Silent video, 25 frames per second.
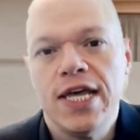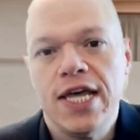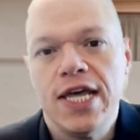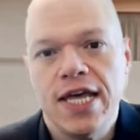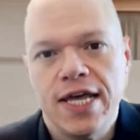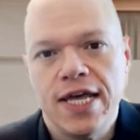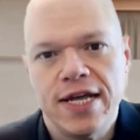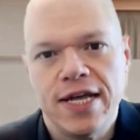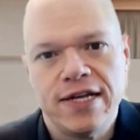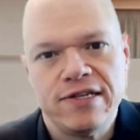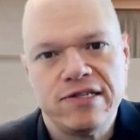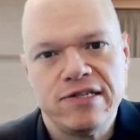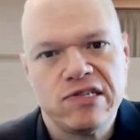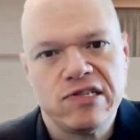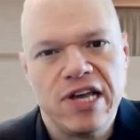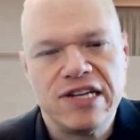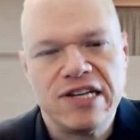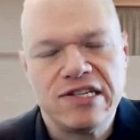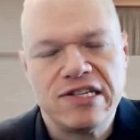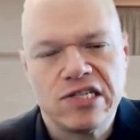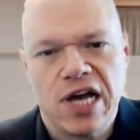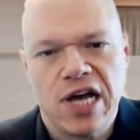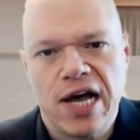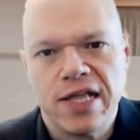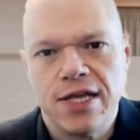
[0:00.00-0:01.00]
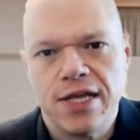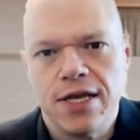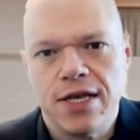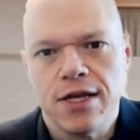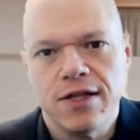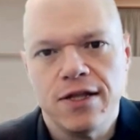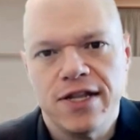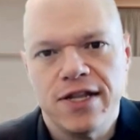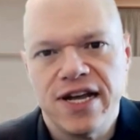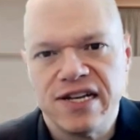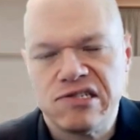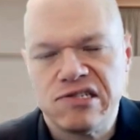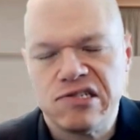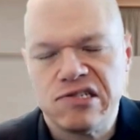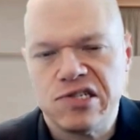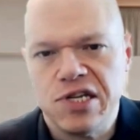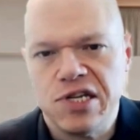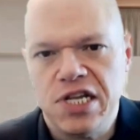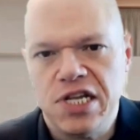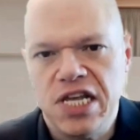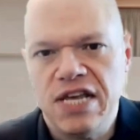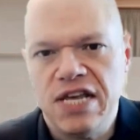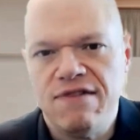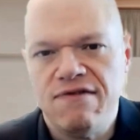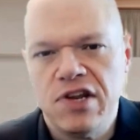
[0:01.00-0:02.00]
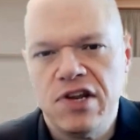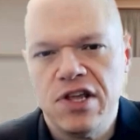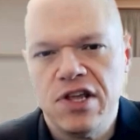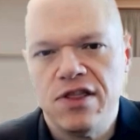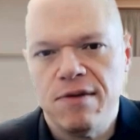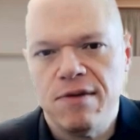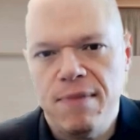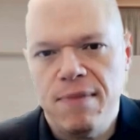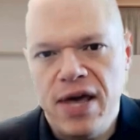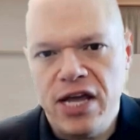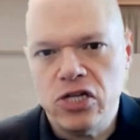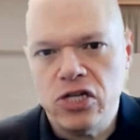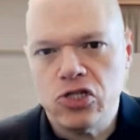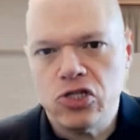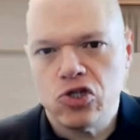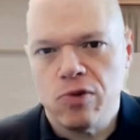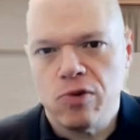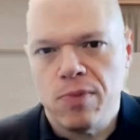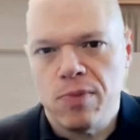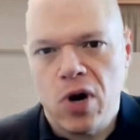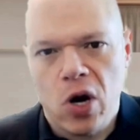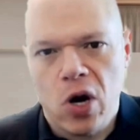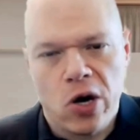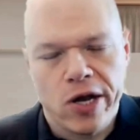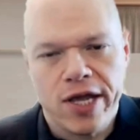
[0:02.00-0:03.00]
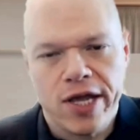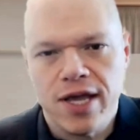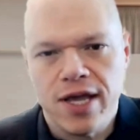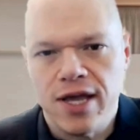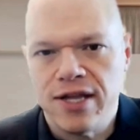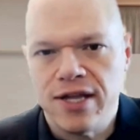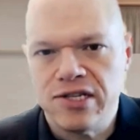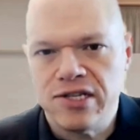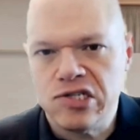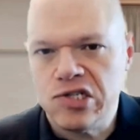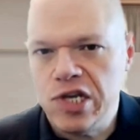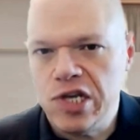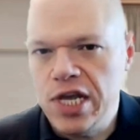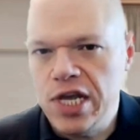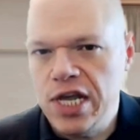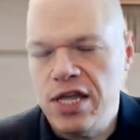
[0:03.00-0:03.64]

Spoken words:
it's hotly contested even in the major markets.